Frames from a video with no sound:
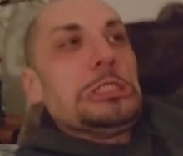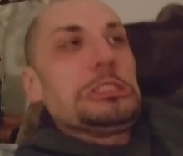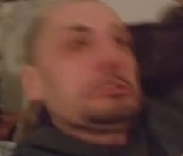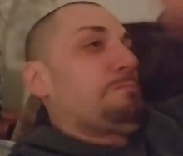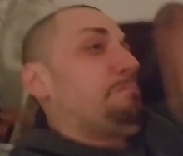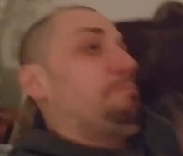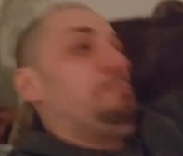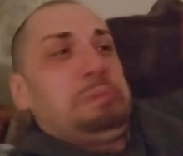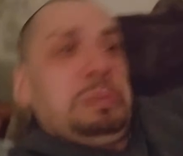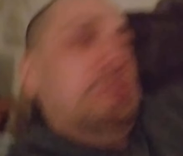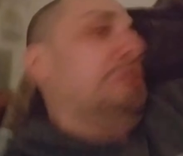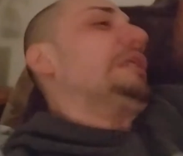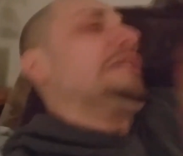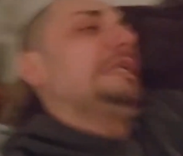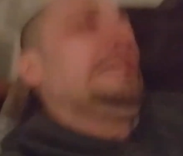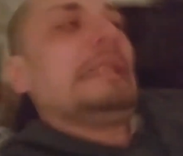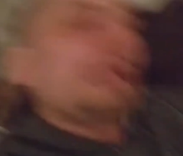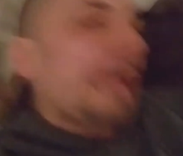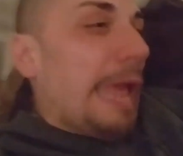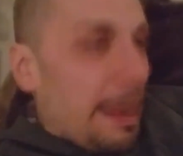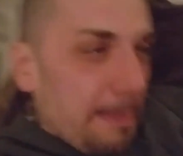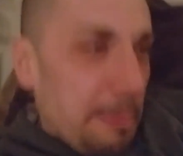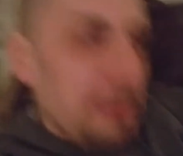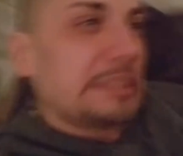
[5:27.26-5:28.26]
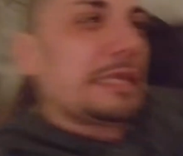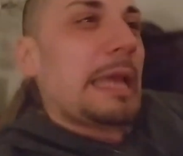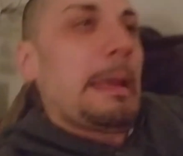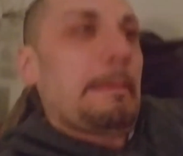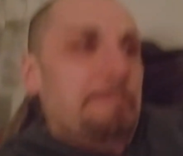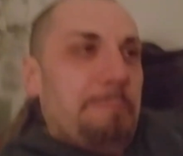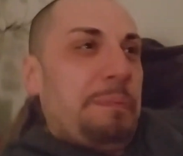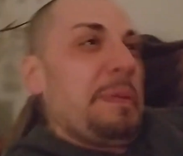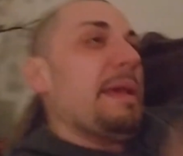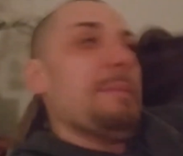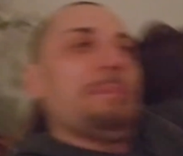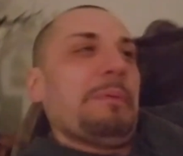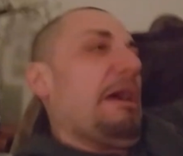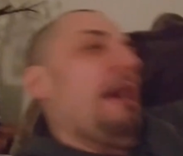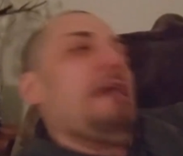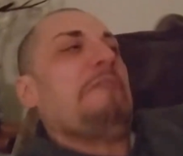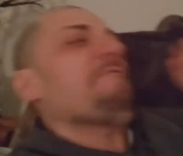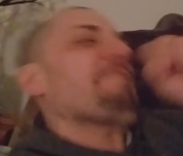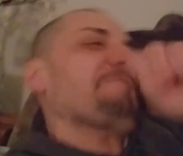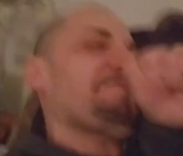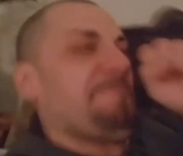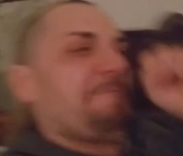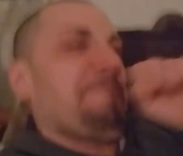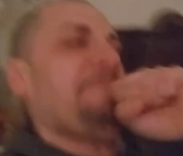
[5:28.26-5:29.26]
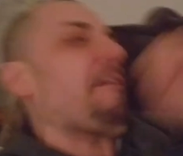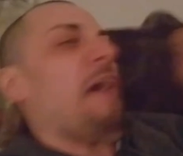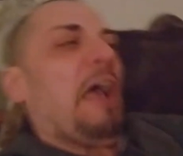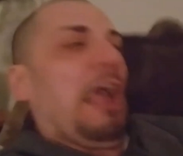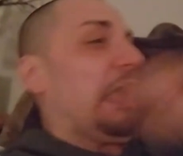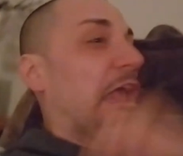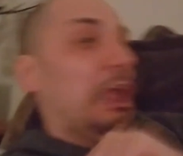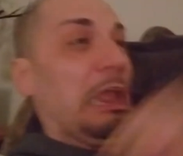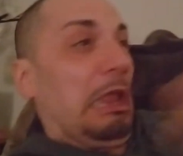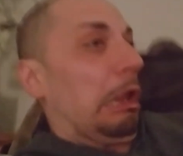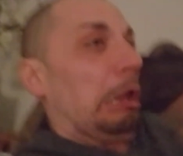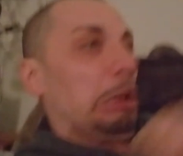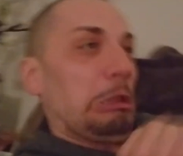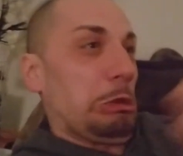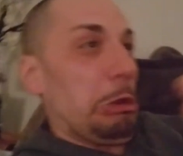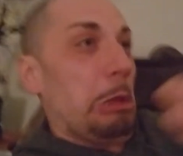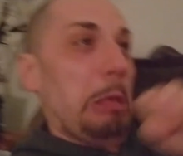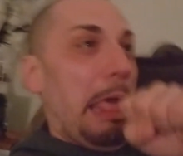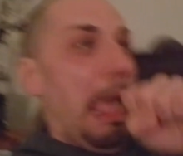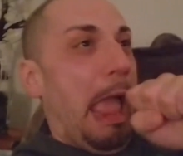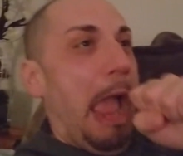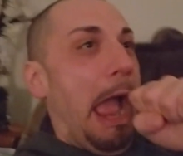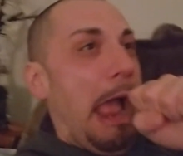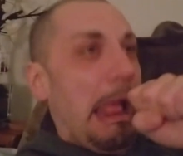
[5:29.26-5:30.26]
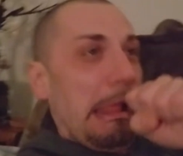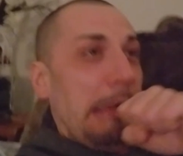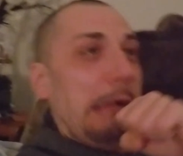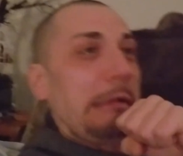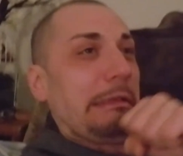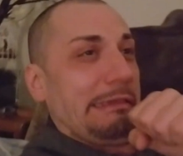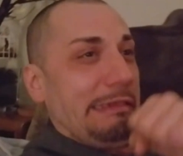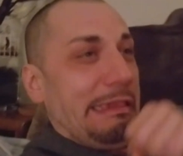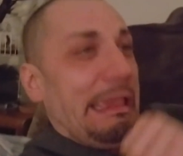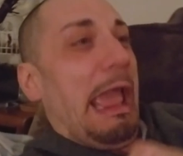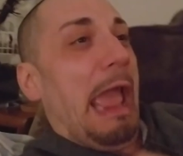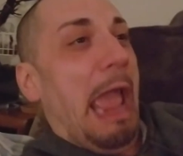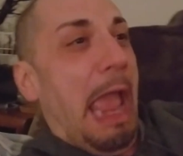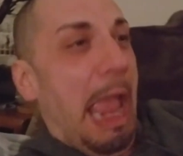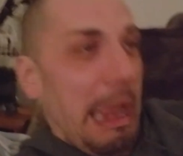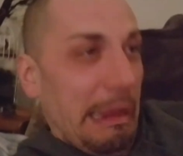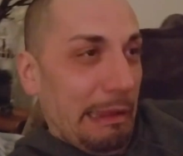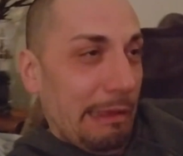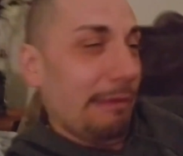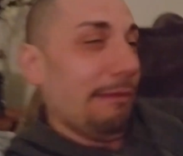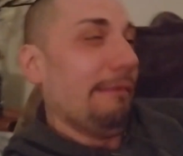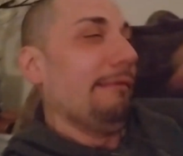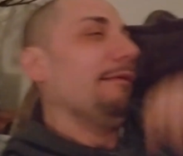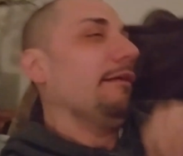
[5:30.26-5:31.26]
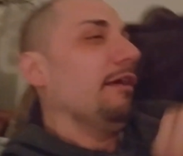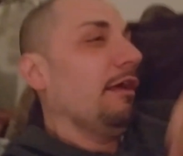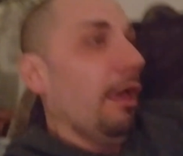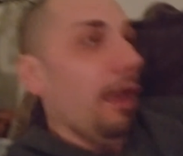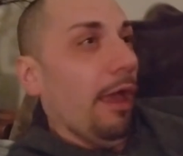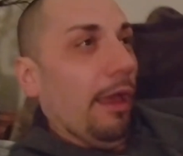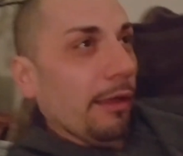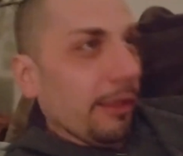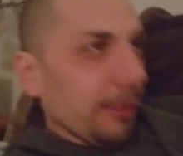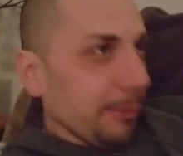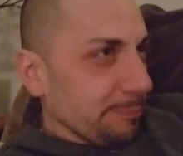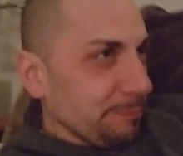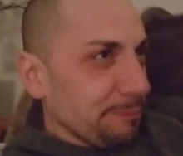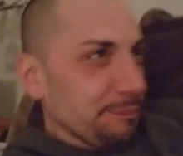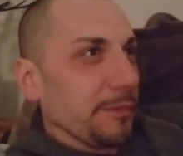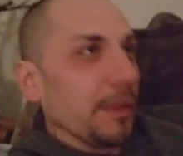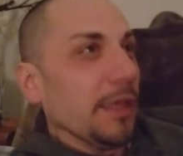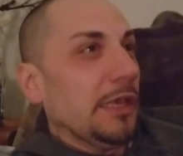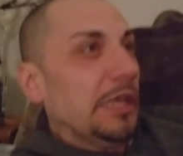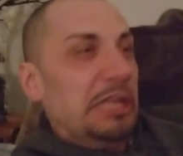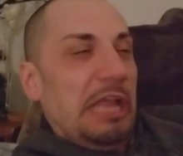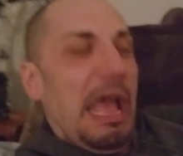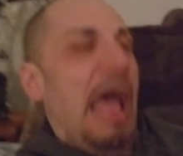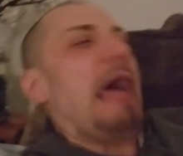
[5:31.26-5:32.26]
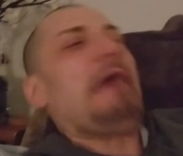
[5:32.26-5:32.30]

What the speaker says: put a labels on people, I'll fucking do that. Okay. I'll